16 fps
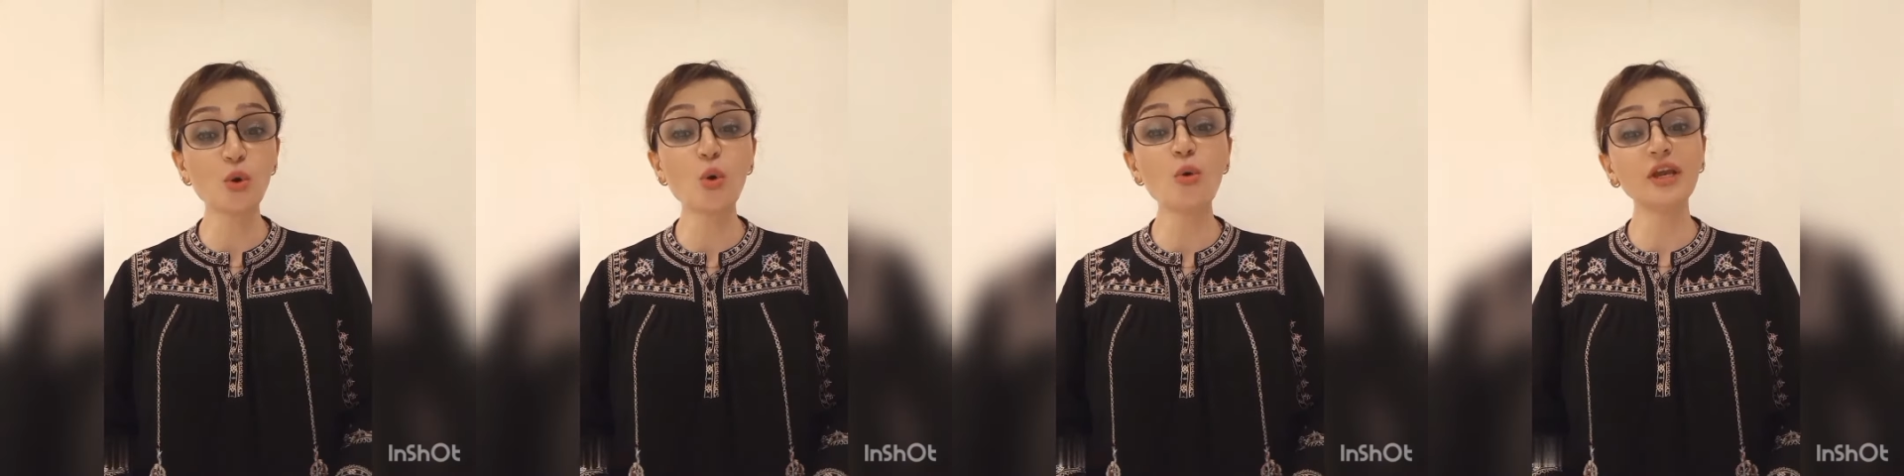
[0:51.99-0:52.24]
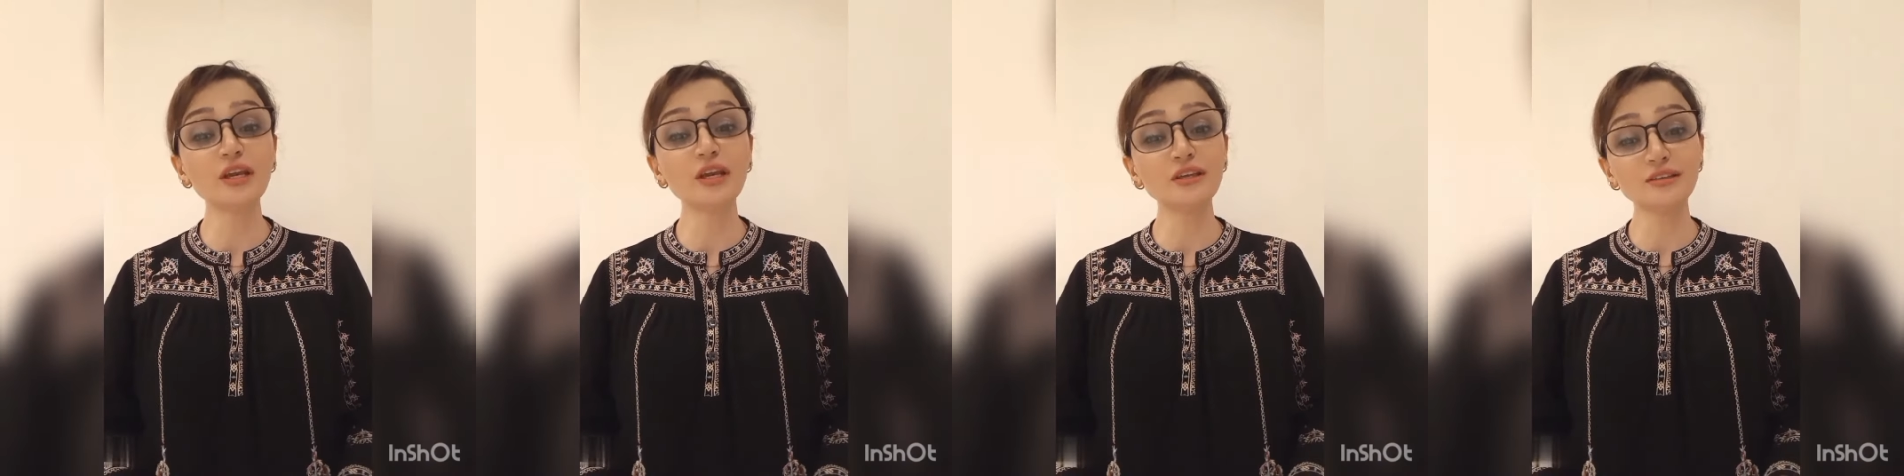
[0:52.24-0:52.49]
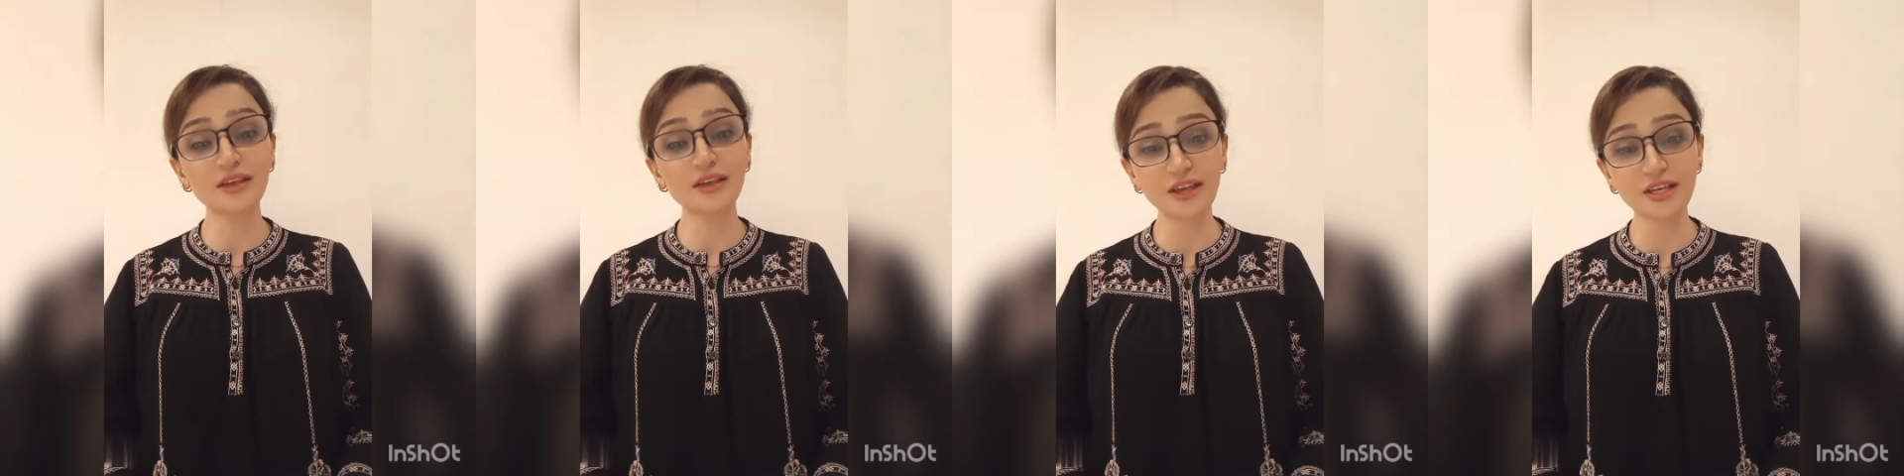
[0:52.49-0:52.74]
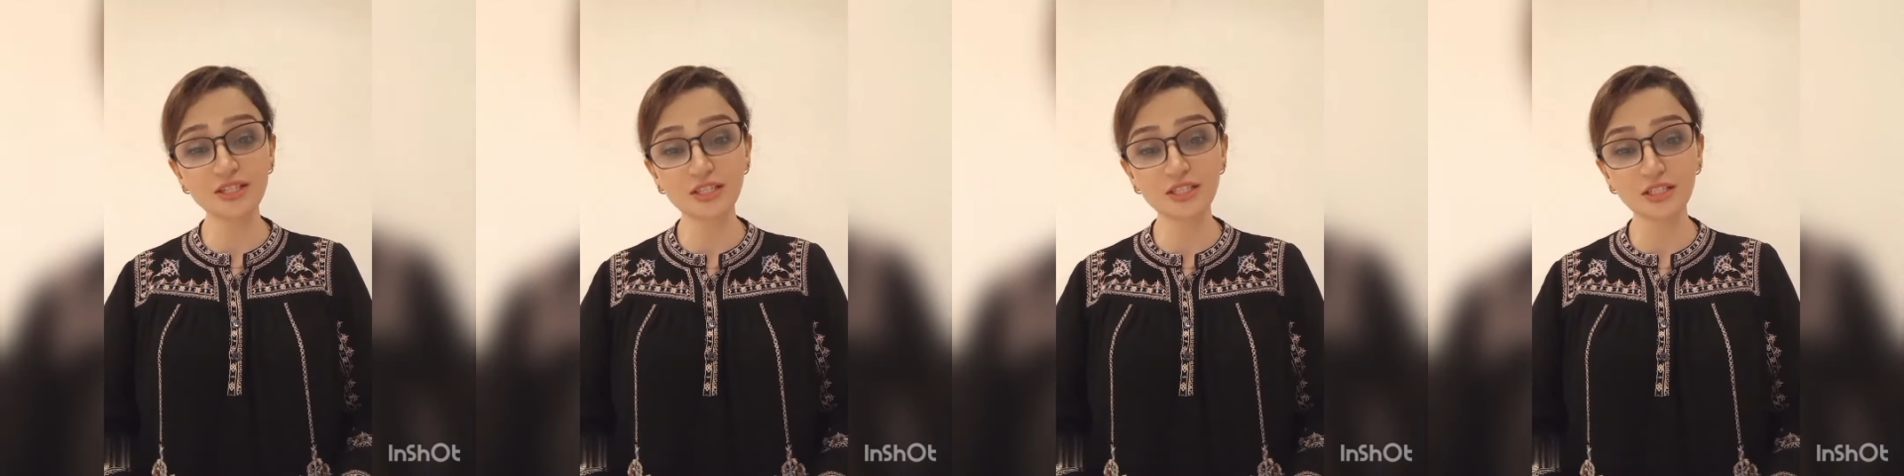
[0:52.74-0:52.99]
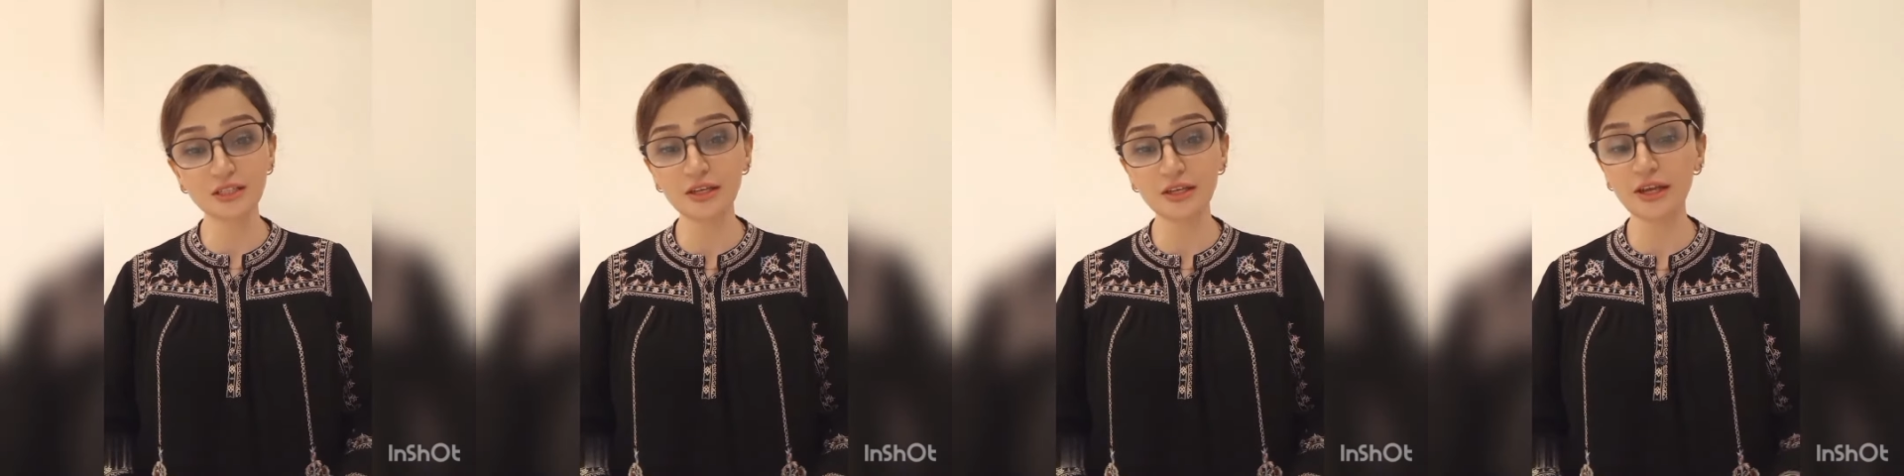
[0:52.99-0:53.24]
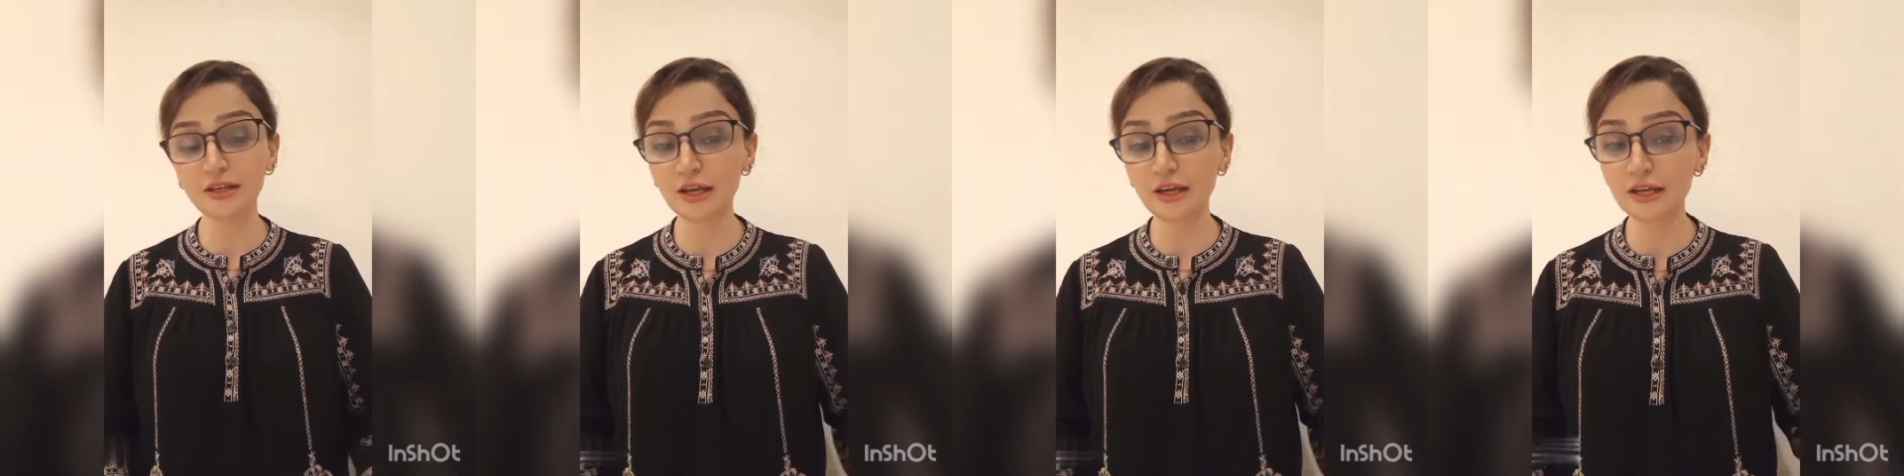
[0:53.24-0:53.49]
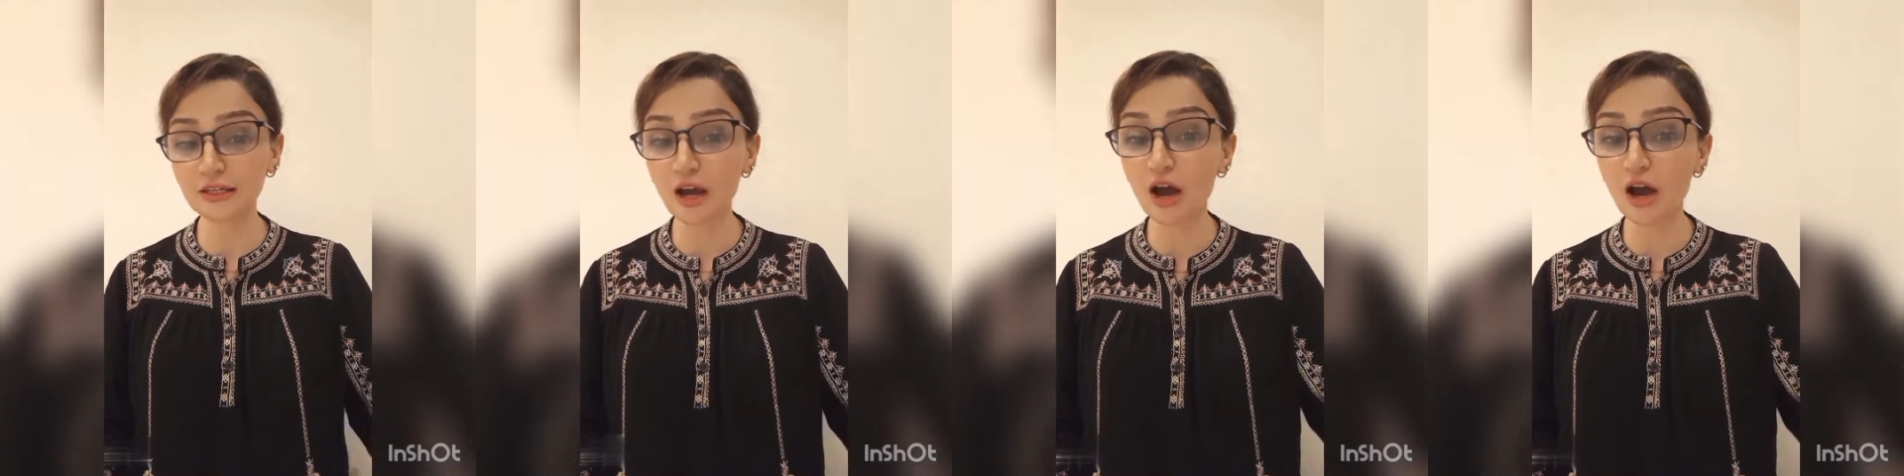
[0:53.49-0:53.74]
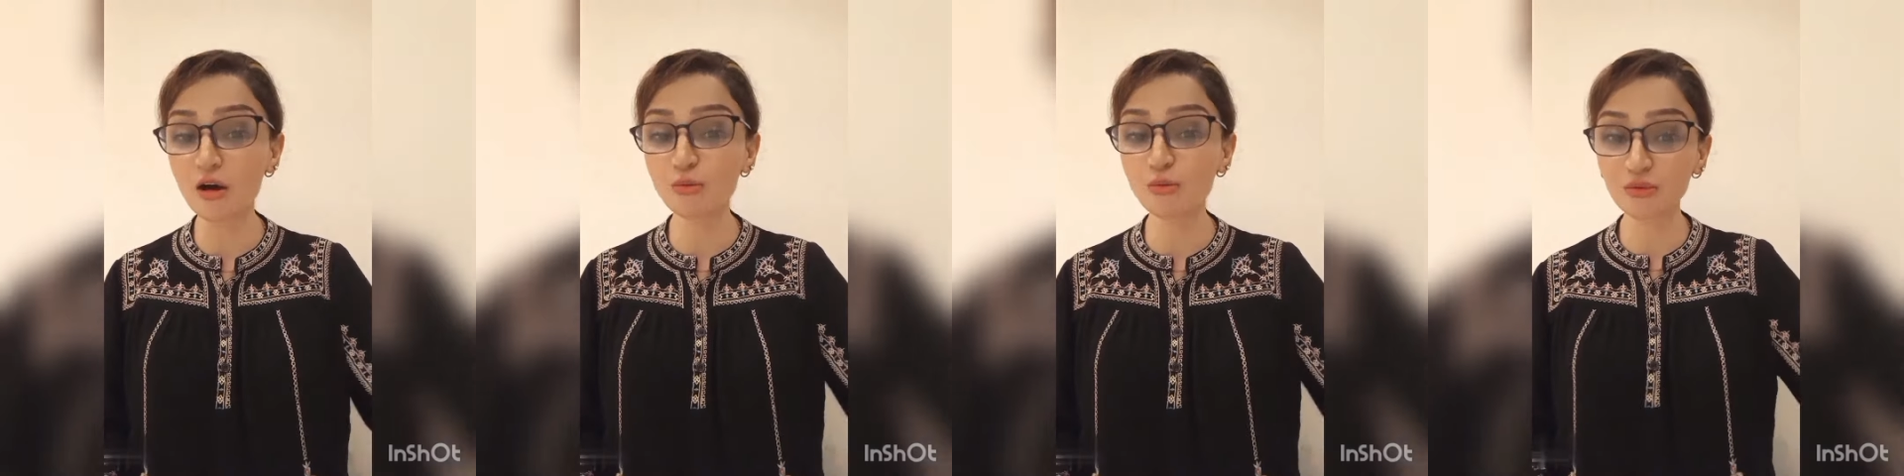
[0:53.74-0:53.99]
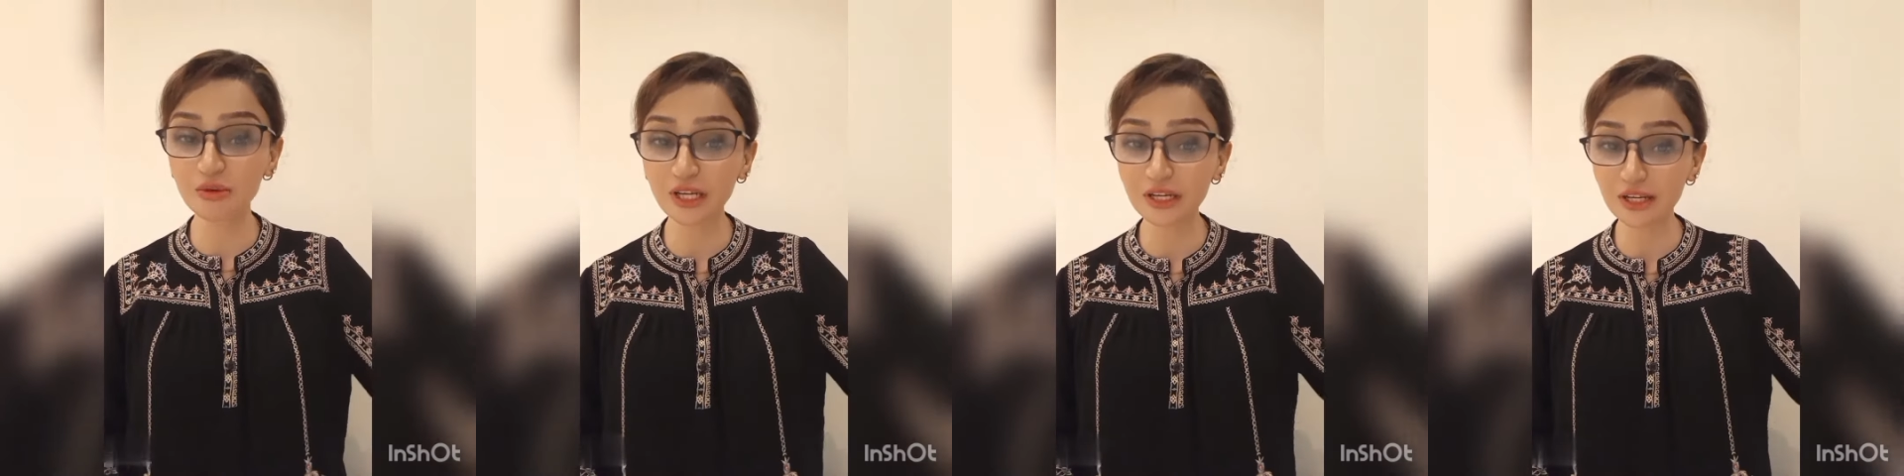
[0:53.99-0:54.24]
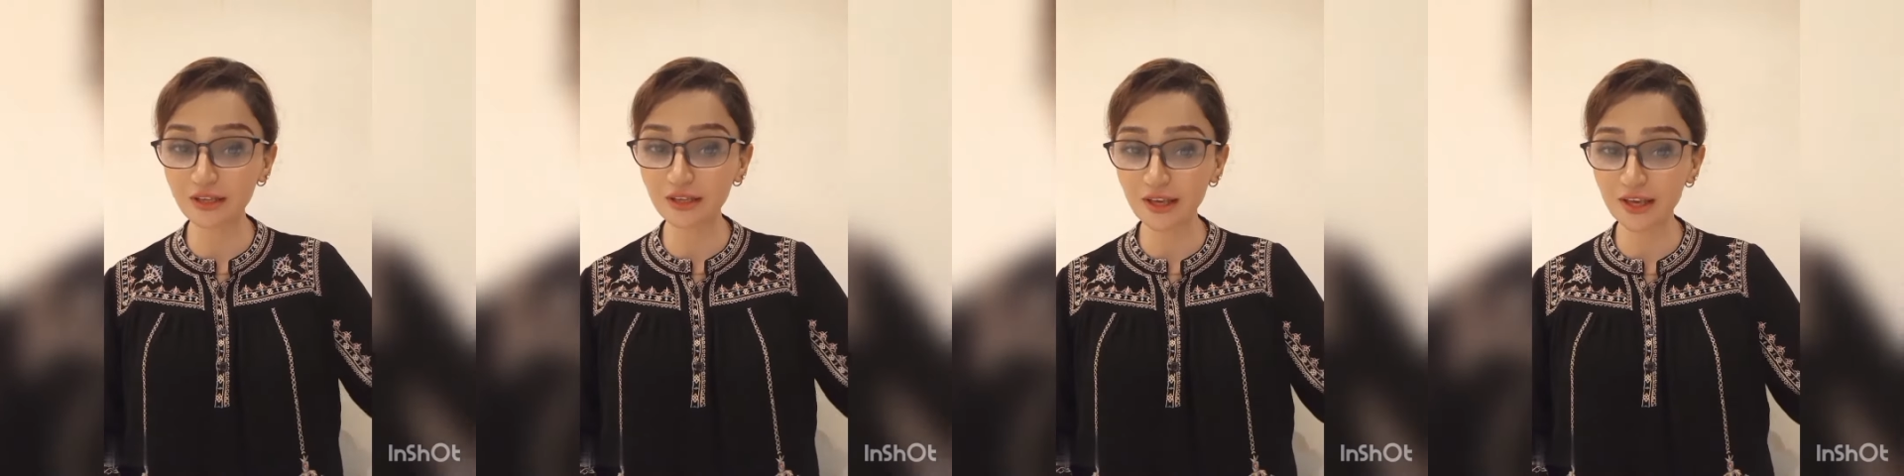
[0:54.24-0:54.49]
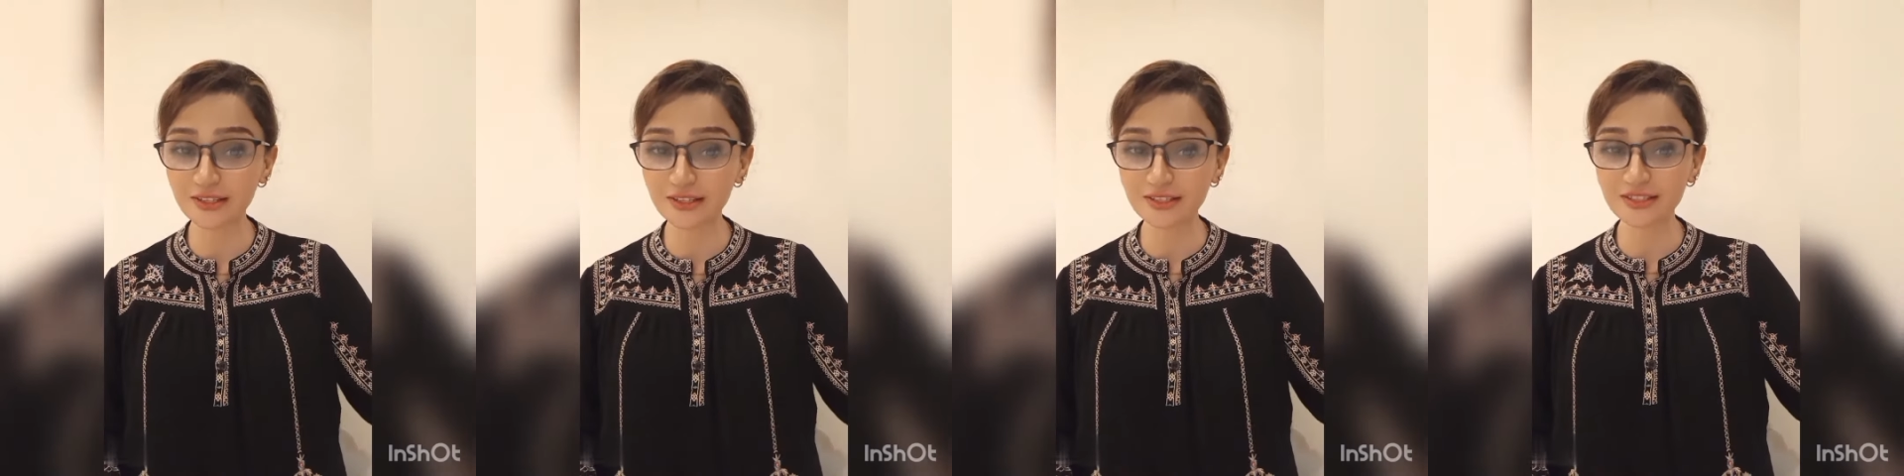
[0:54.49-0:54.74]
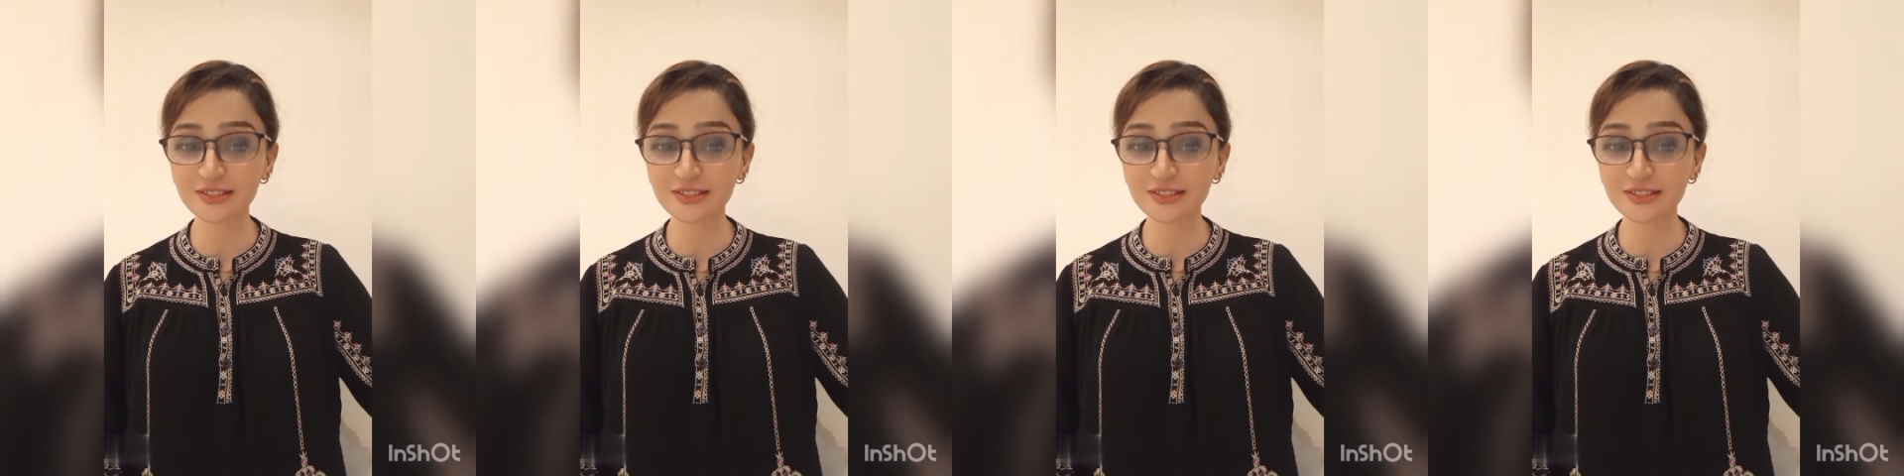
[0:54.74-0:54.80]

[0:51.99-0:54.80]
engaging and I loved reading it.